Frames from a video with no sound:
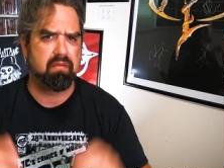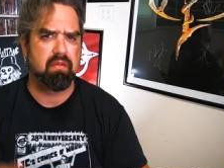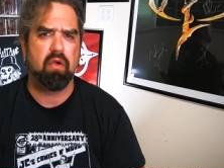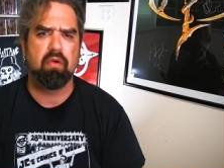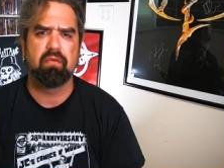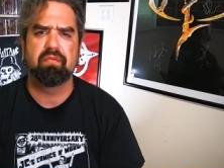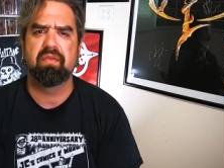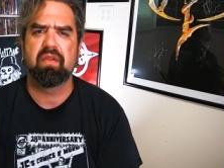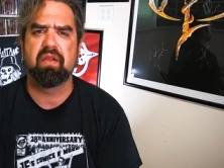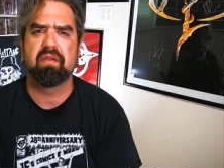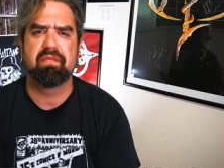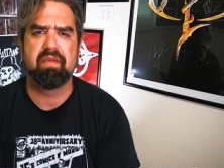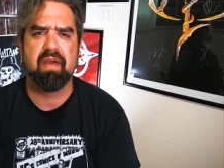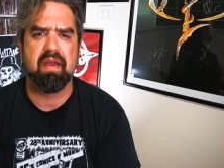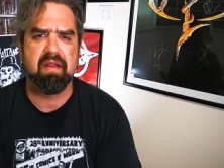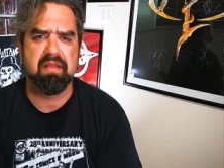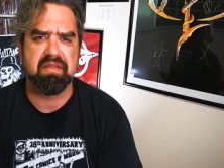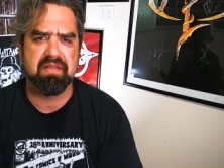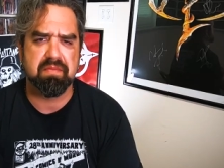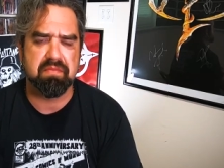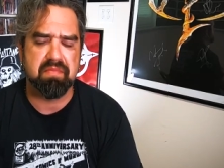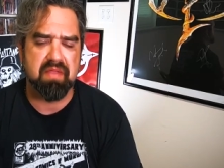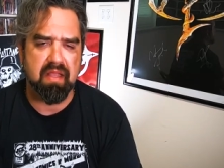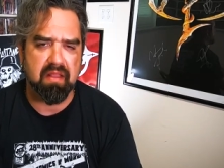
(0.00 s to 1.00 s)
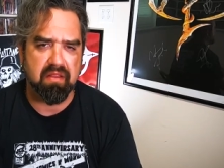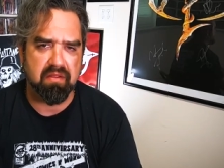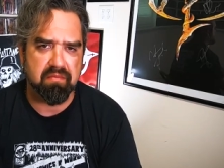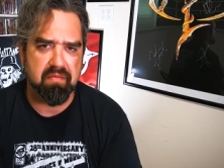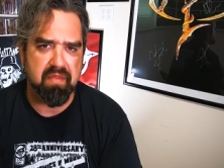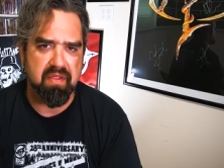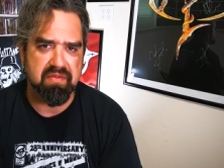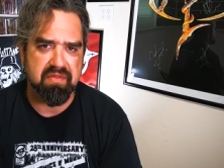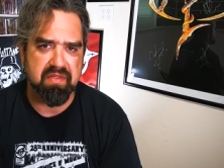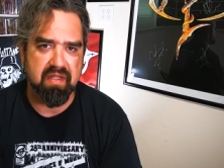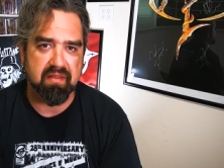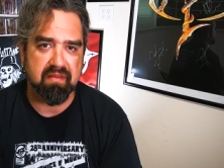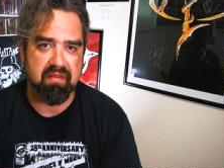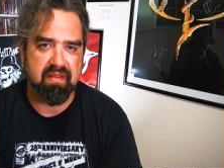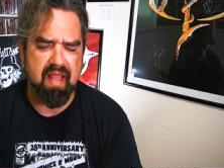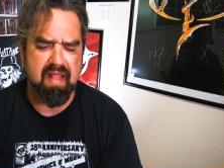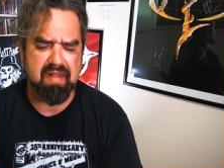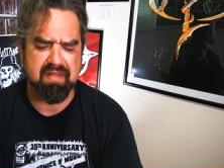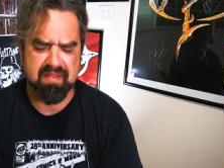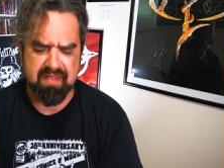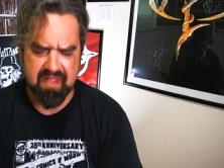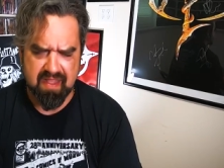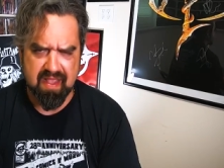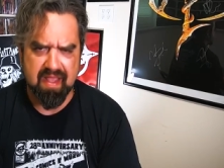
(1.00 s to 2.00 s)
Hopefully you're finding some killer music.
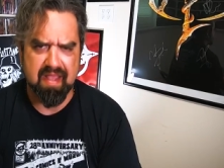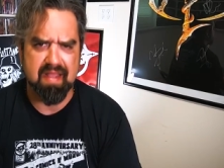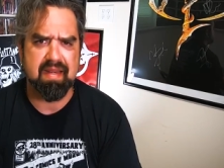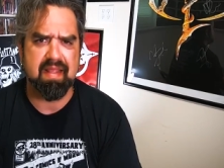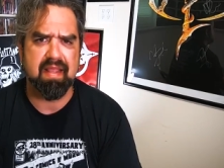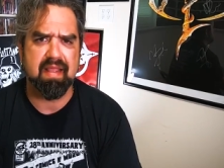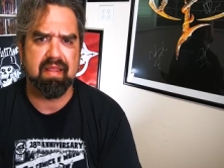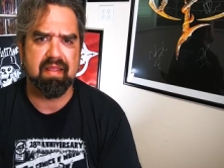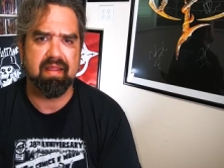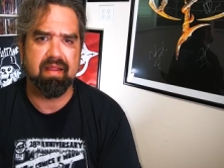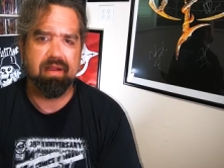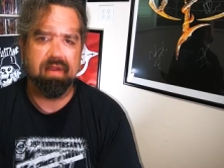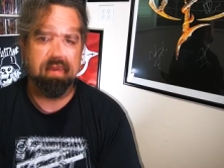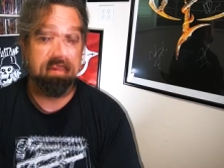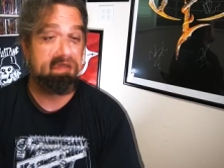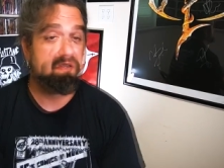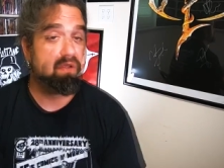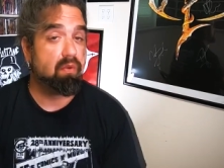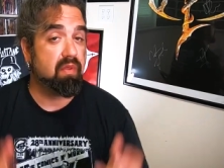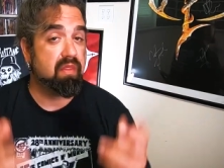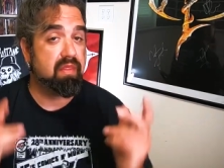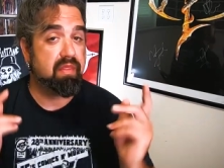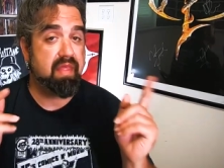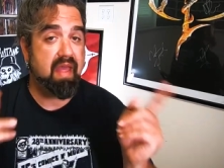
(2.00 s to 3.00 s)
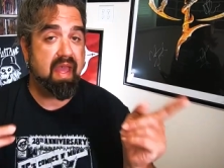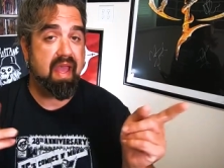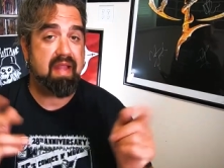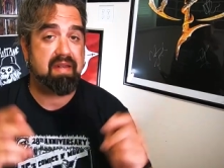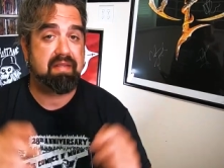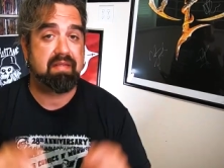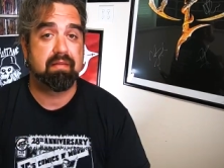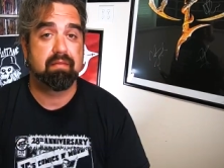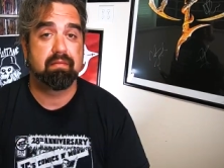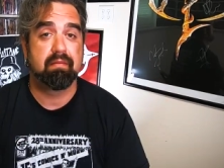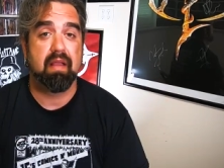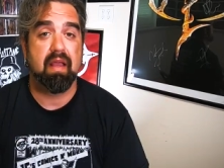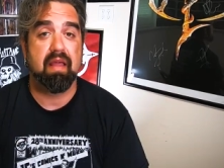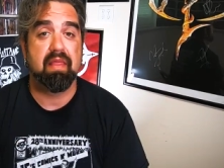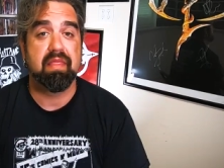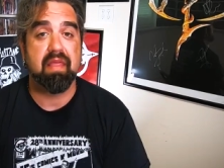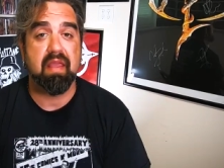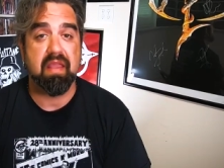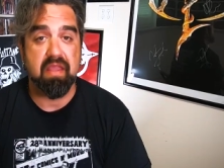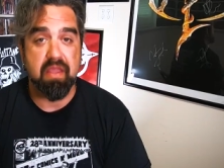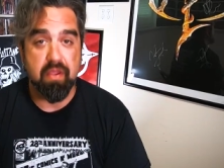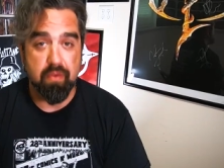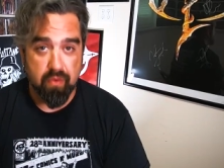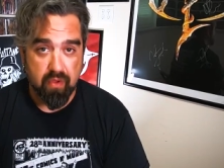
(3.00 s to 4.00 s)
That's the idea here. So with that, I
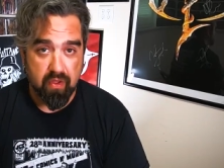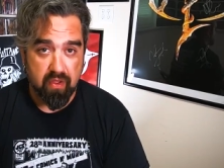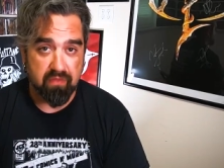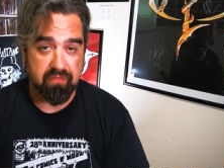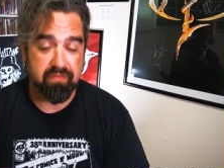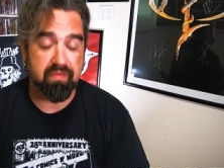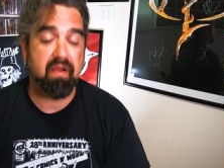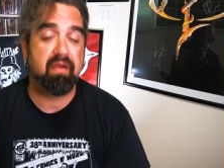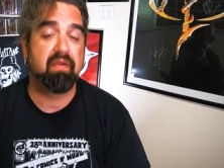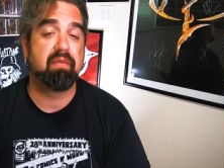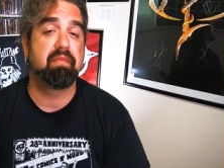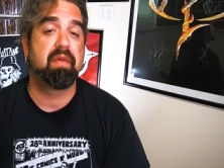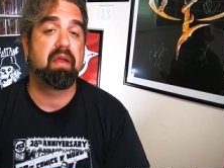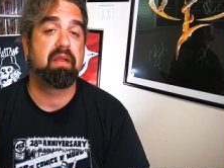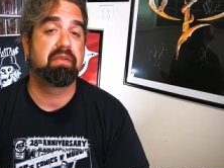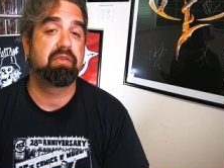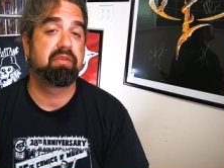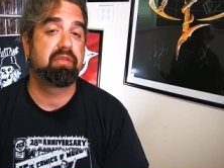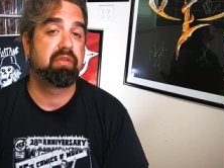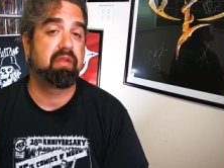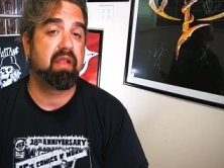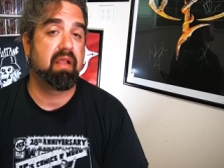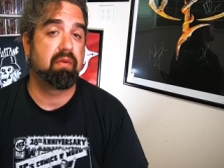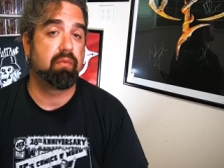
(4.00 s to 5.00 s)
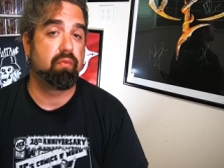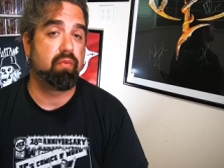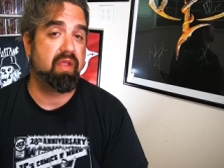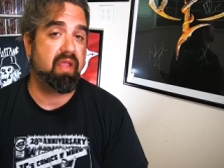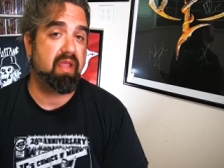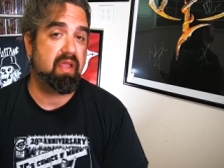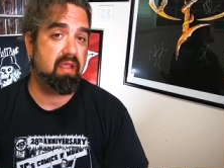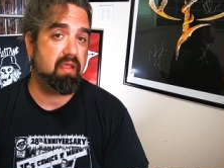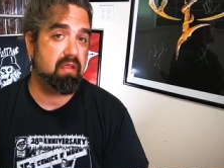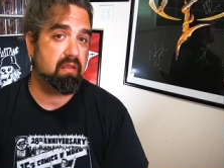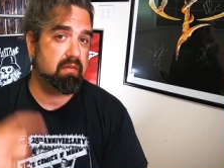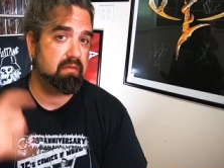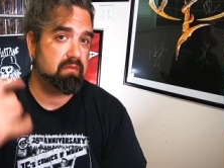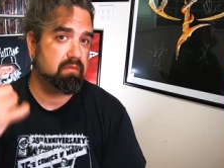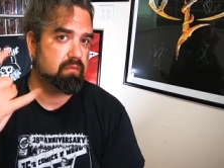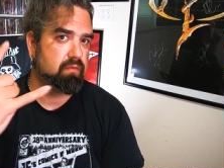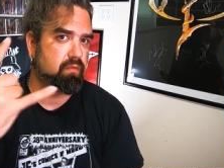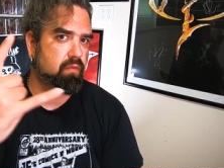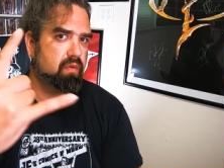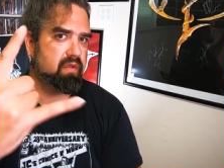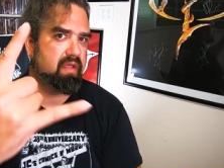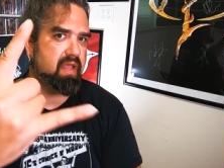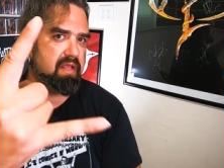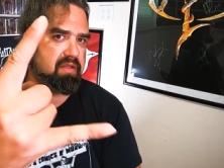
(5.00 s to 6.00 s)
thank you all very much, and we
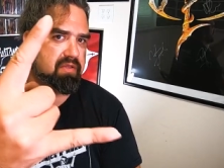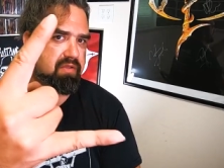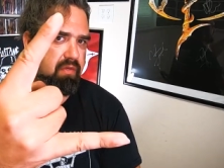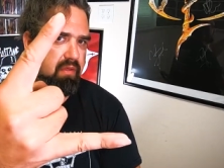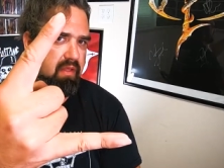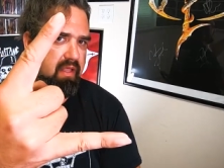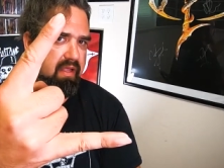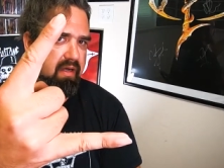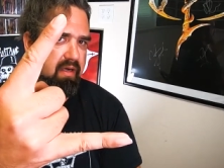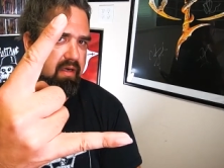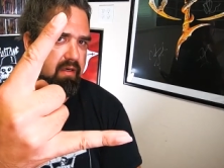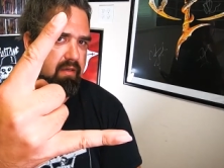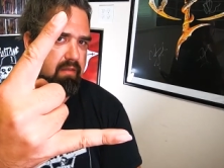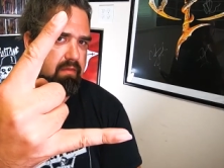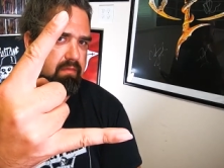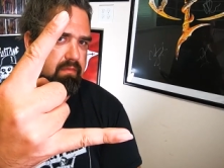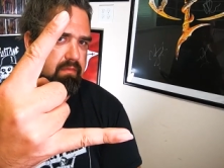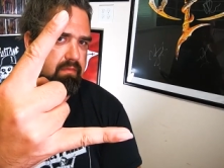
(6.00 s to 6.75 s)
will catch you later.